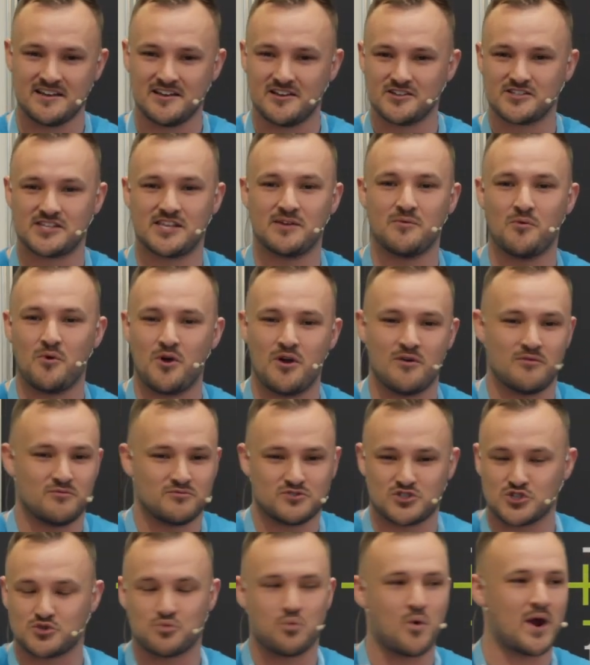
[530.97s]
So they were
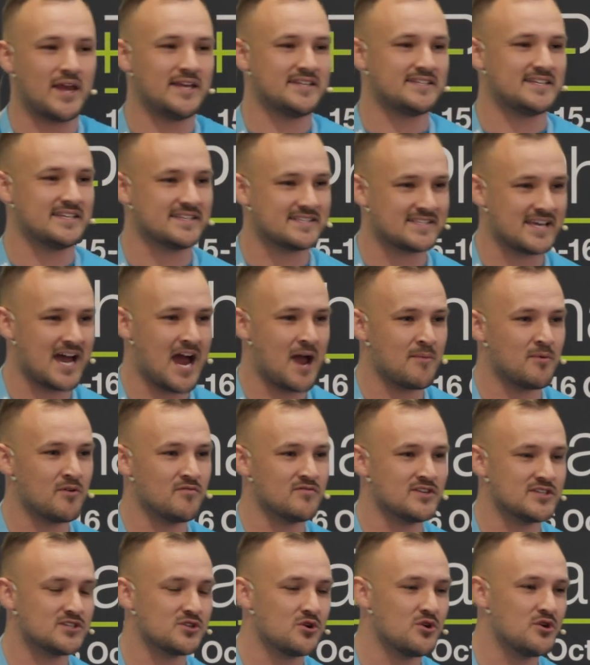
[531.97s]
just wasted time and
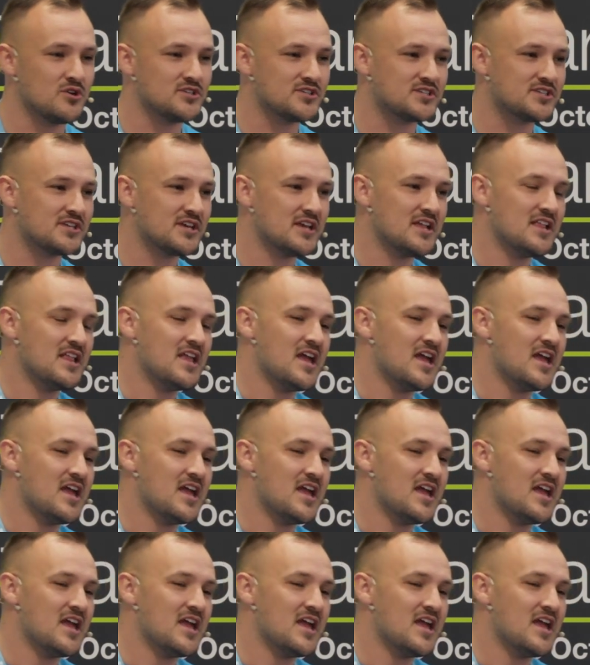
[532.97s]
resource.